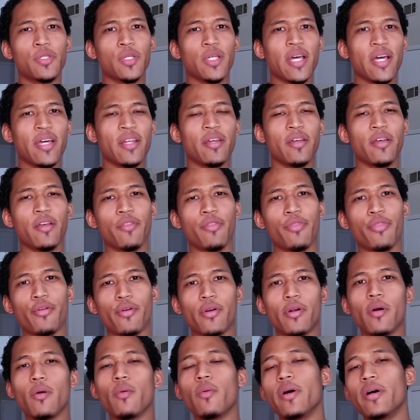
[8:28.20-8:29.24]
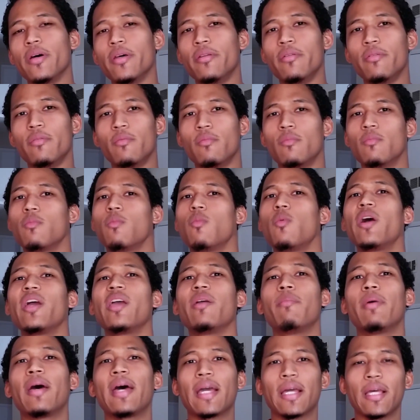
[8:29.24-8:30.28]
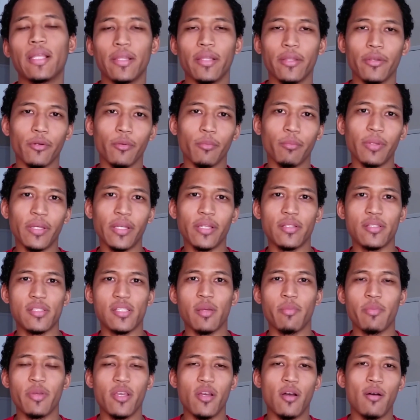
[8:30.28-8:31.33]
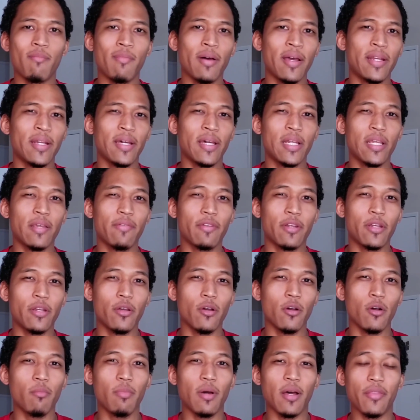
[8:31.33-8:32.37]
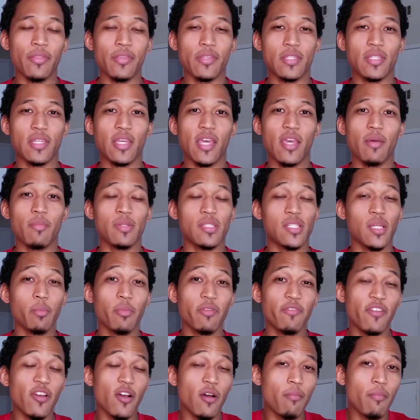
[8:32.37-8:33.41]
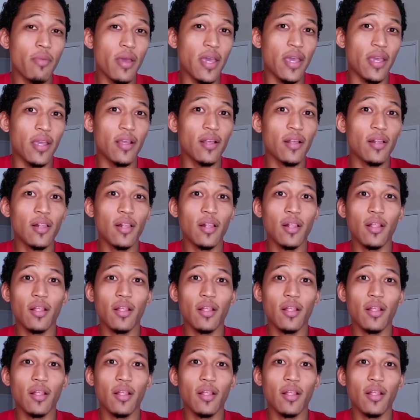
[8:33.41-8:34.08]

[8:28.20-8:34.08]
to kind of throw one way back a little bit, some of y'all might not even know about this game, but some of y'all may.